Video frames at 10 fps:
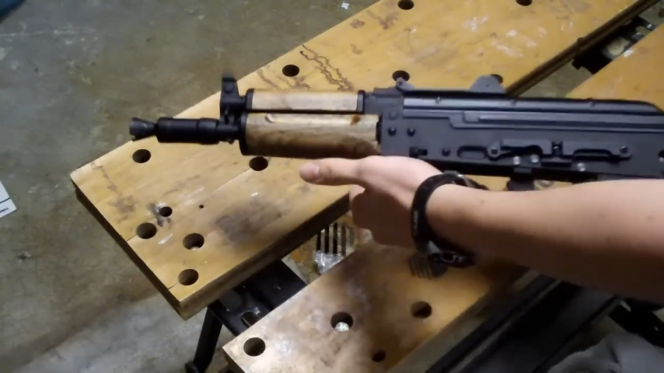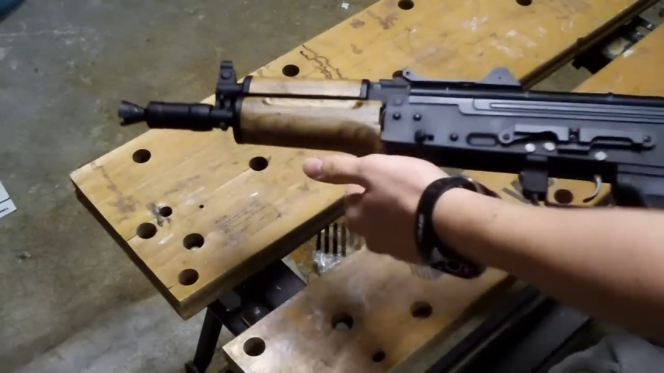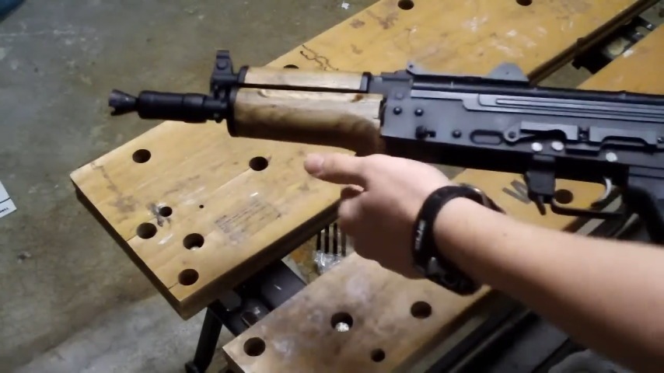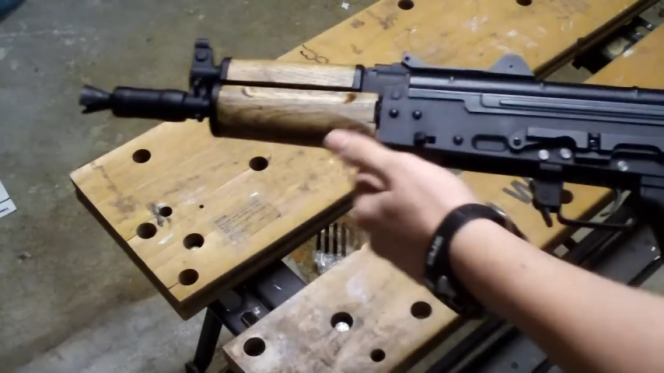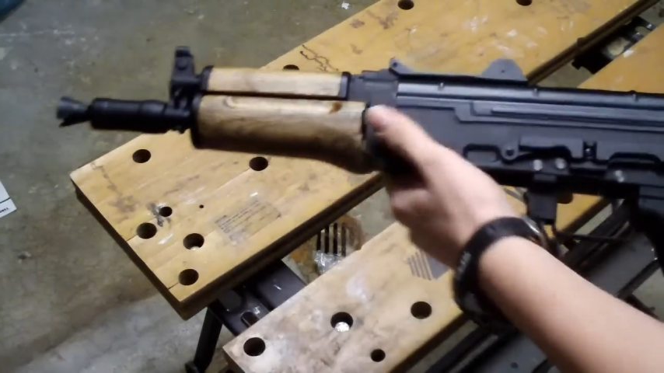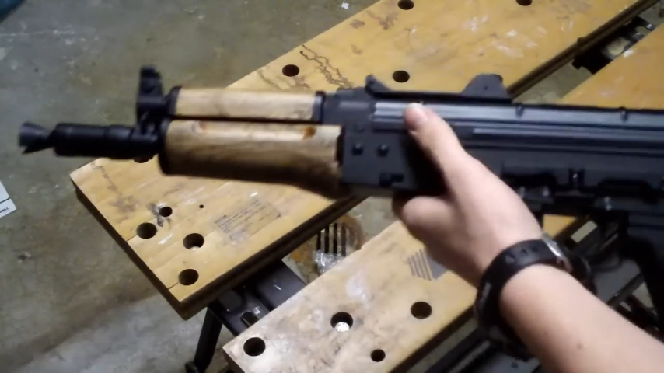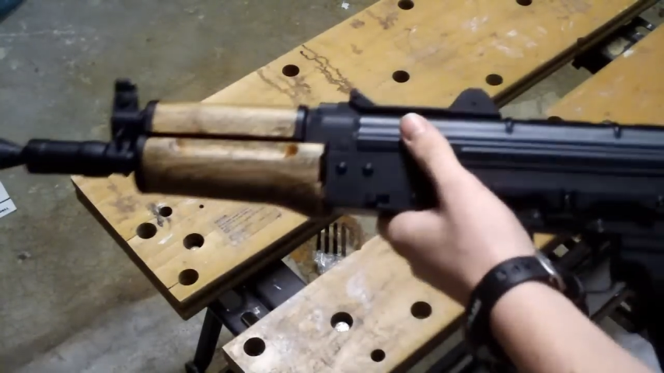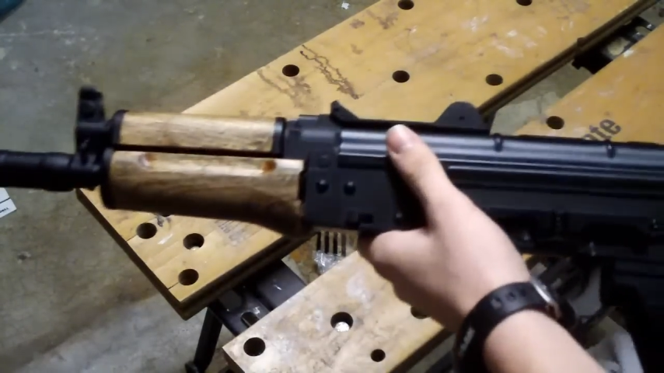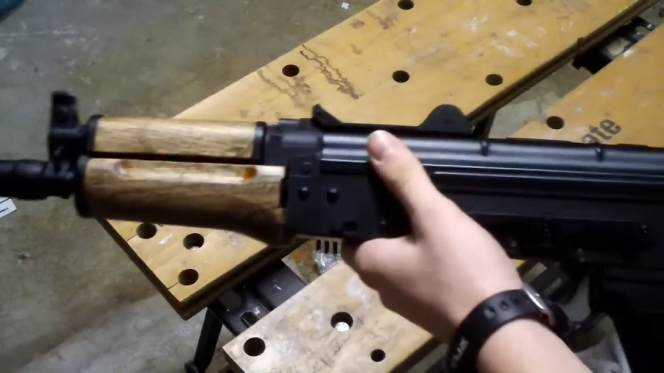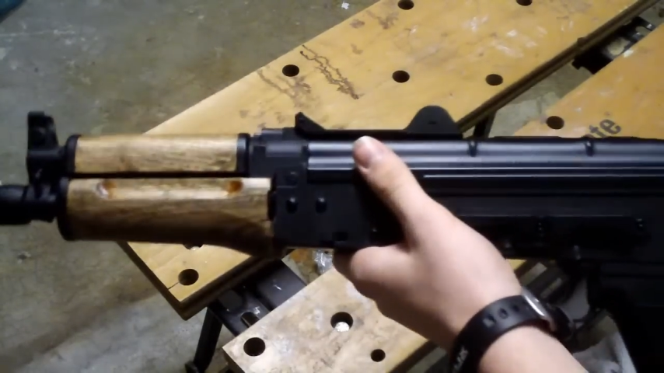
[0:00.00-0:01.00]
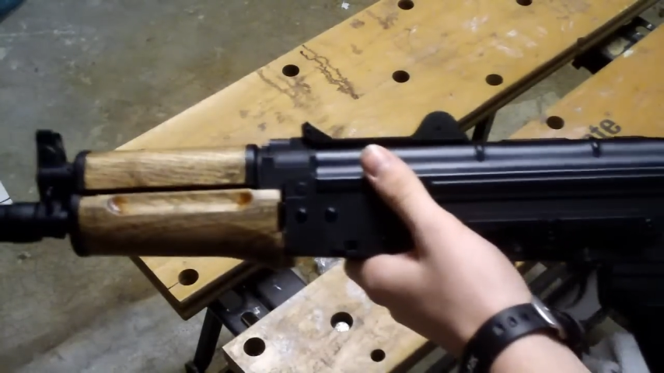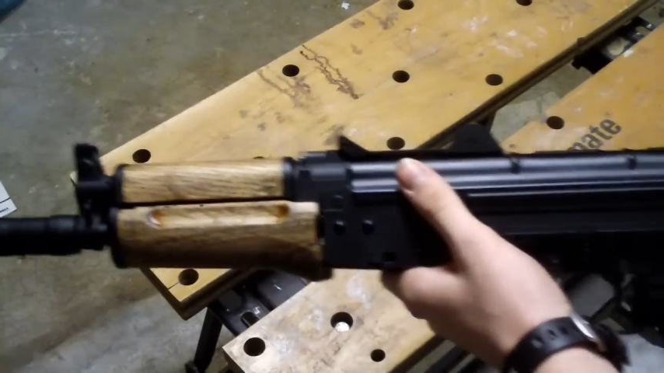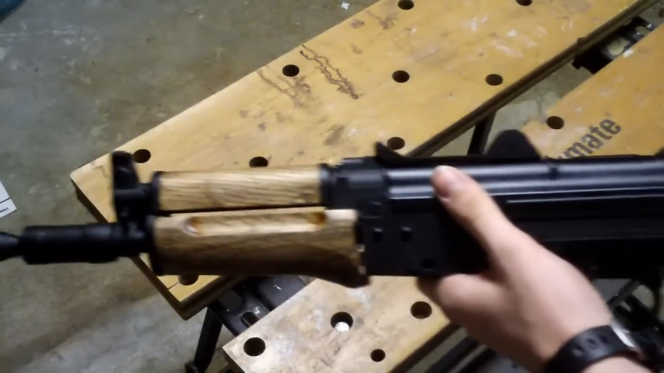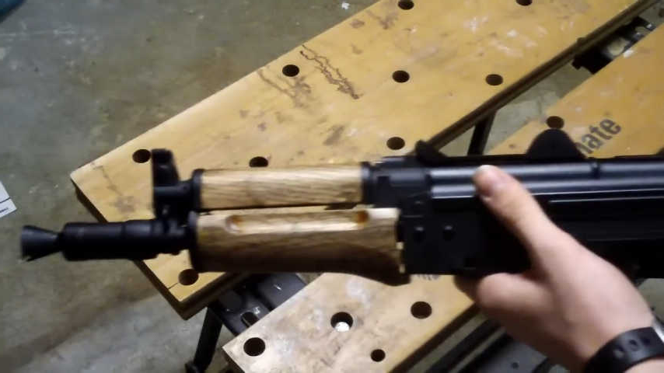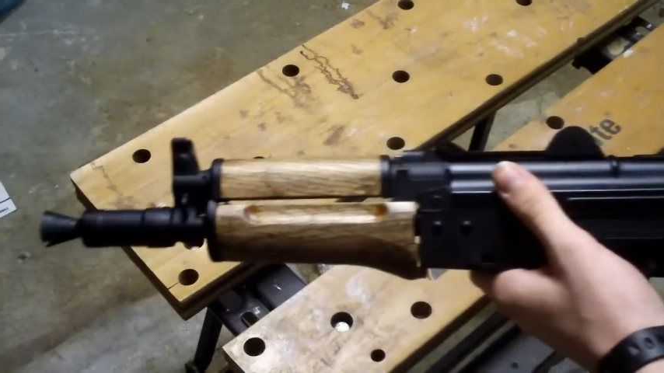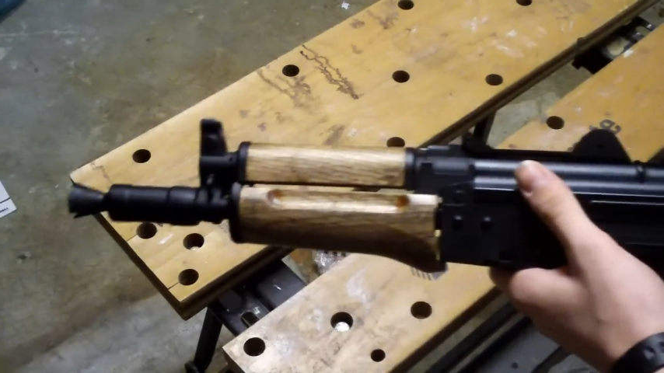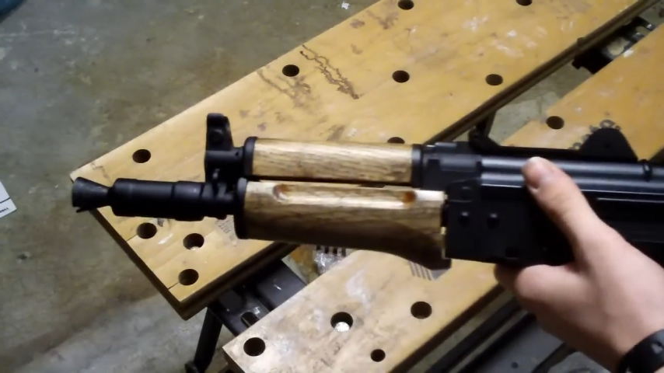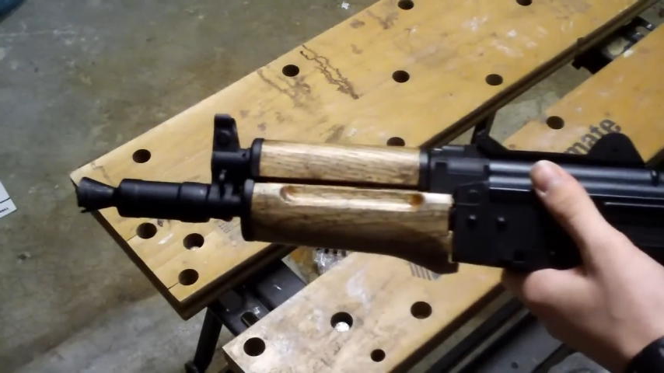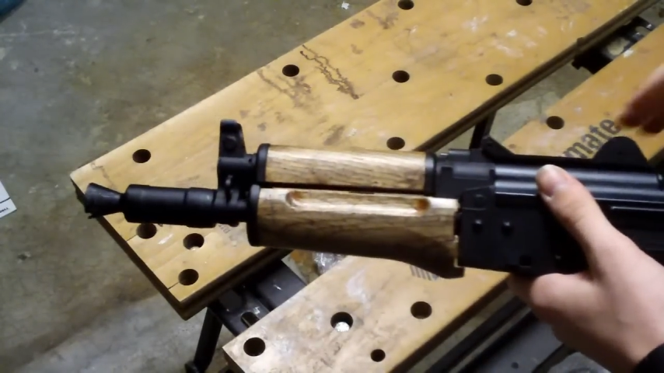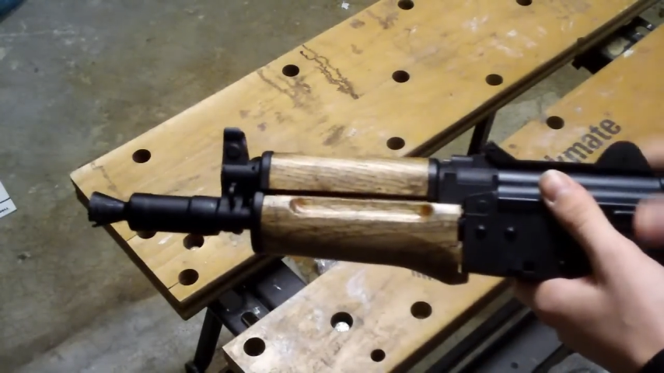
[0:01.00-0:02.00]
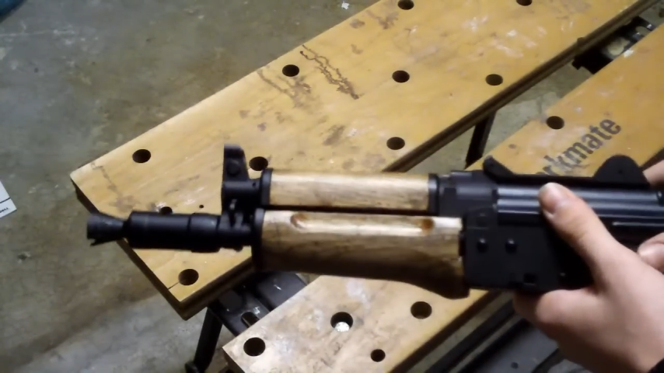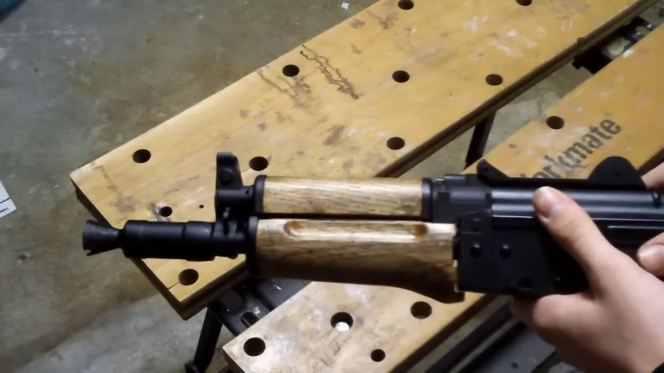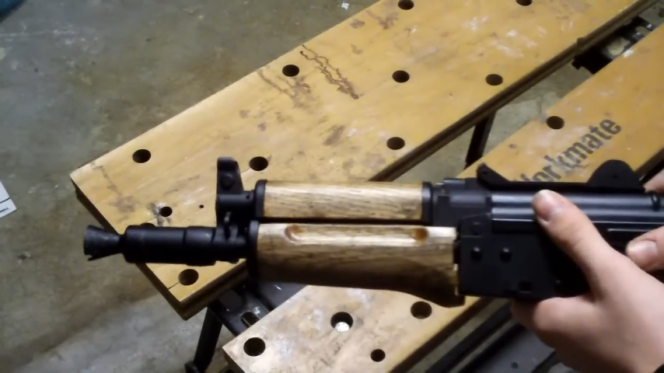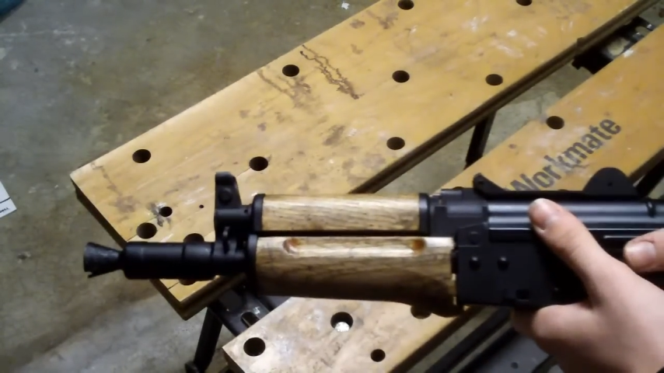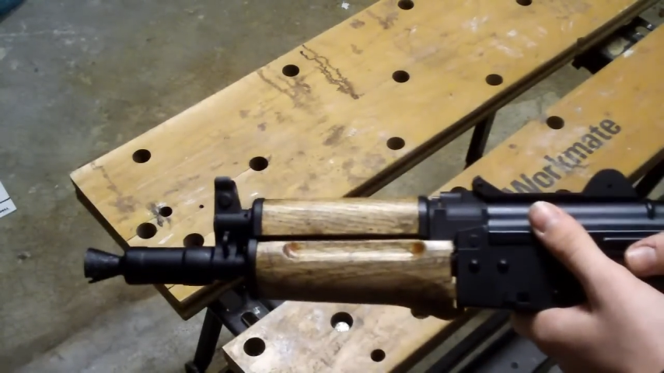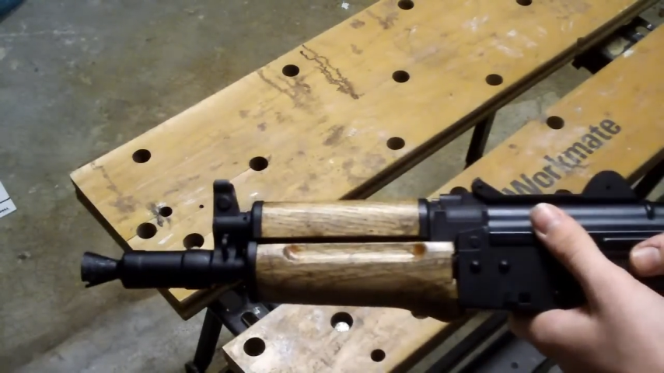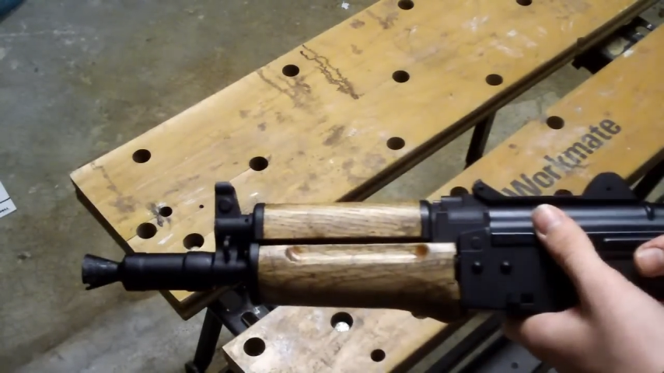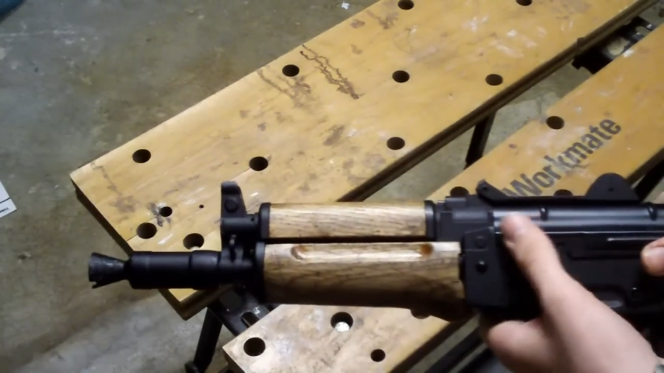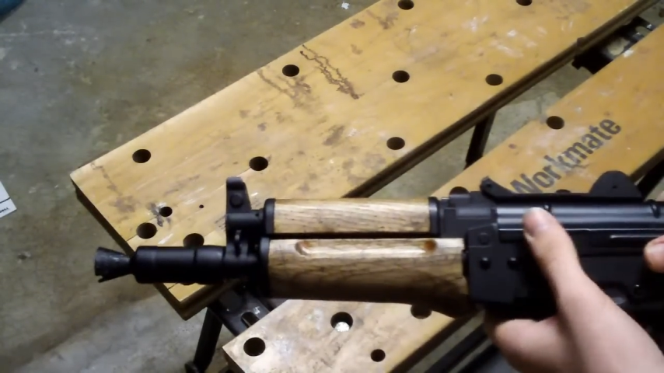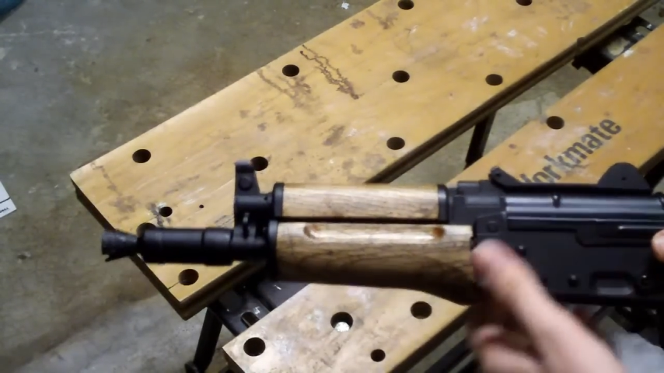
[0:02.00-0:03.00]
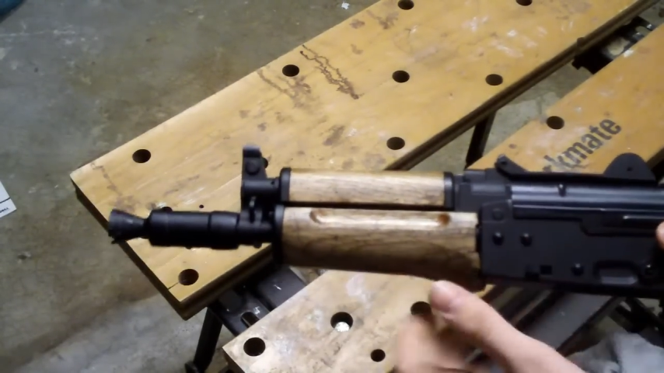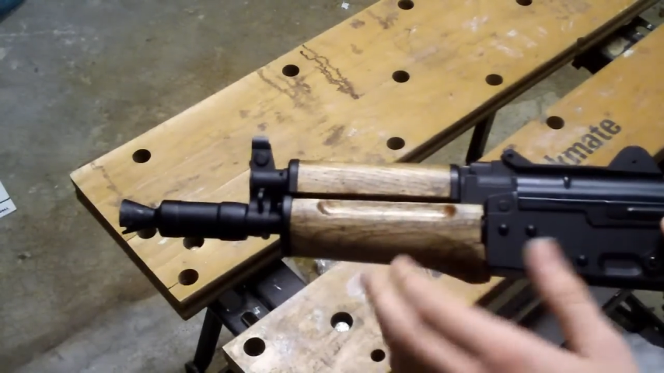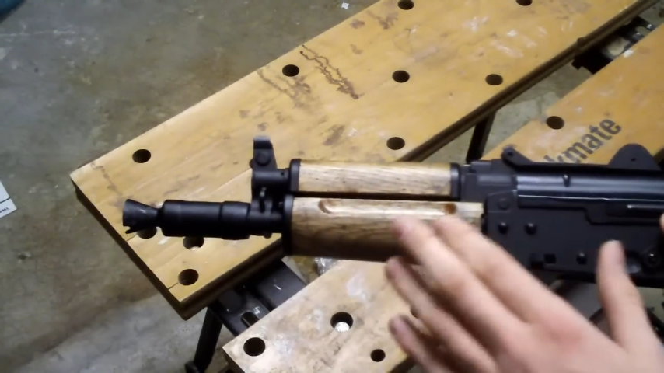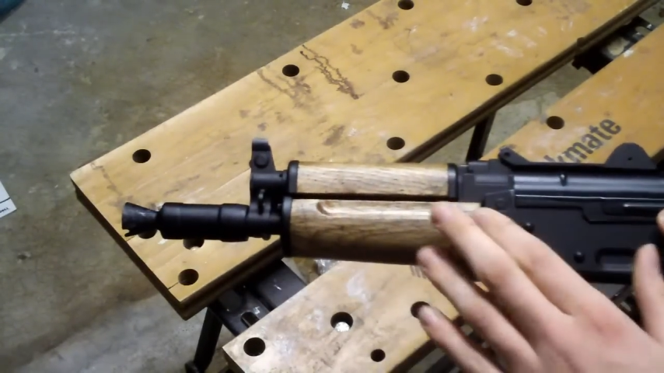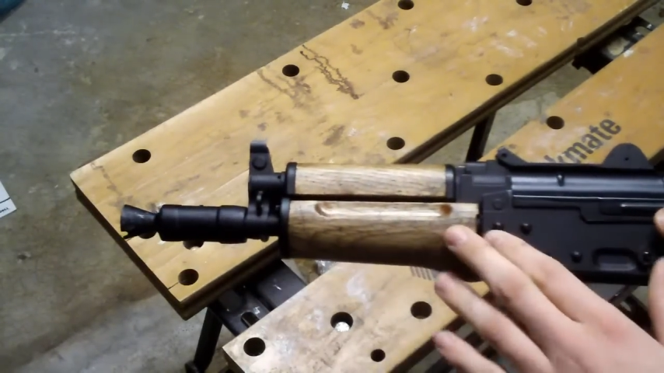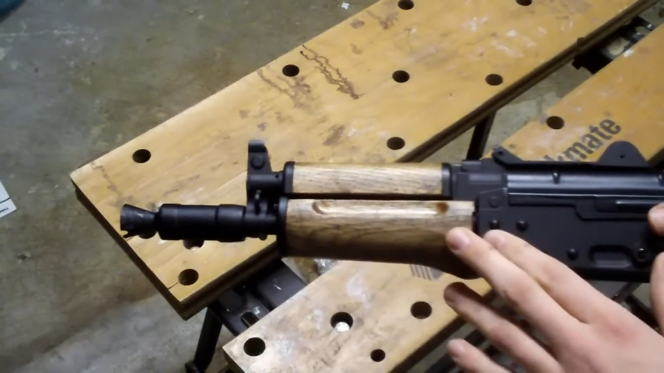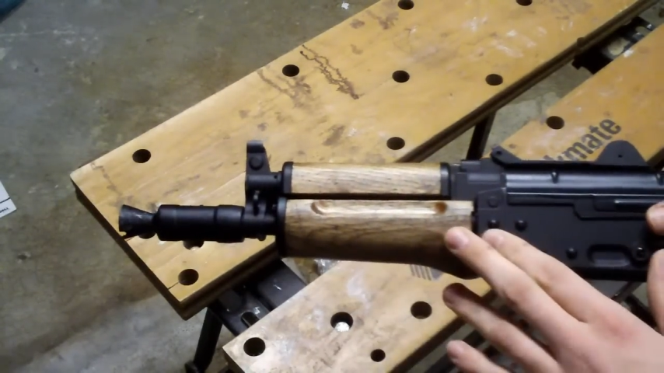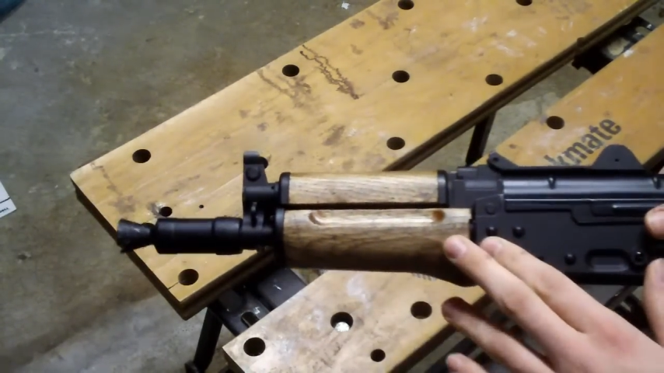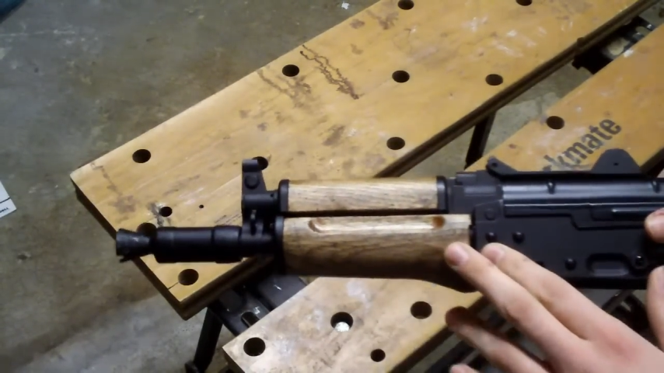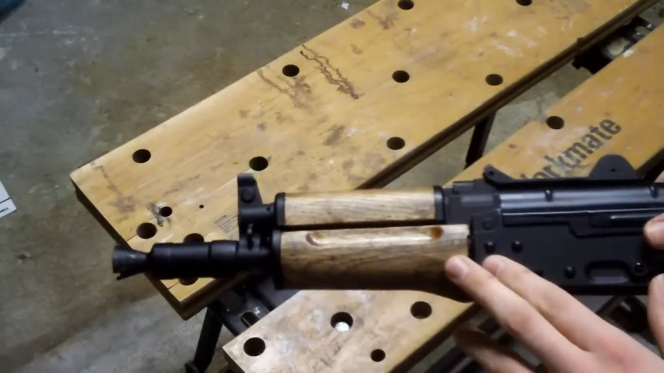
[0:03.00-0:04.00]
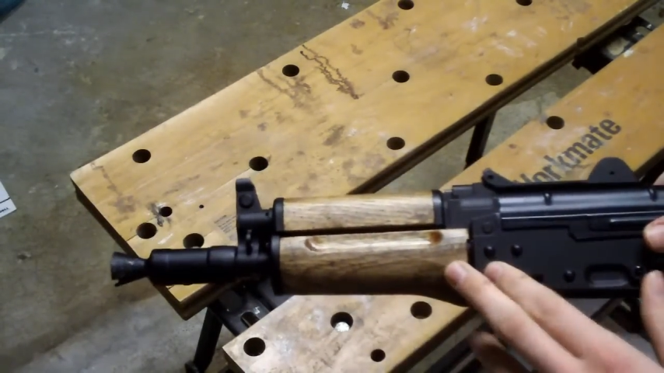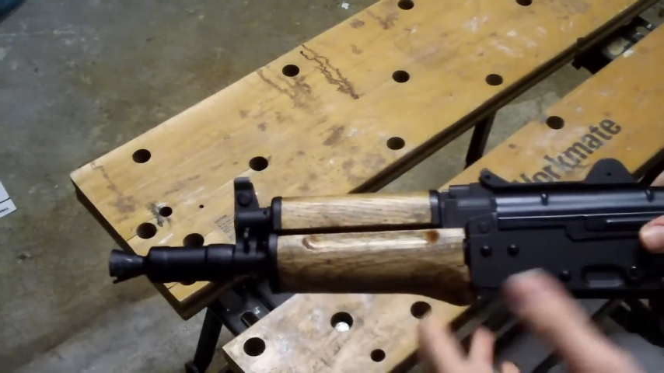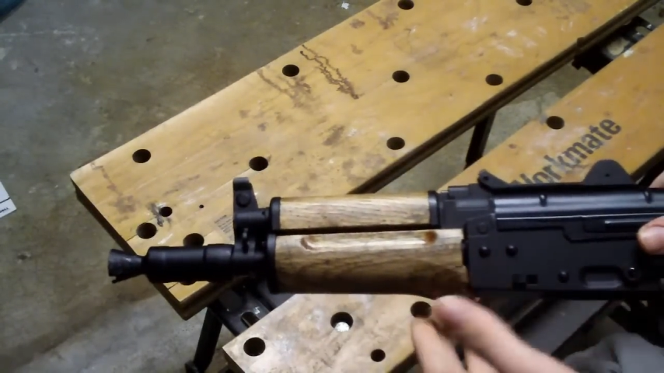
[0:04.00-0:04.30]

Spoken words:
[unreadable: no face in view]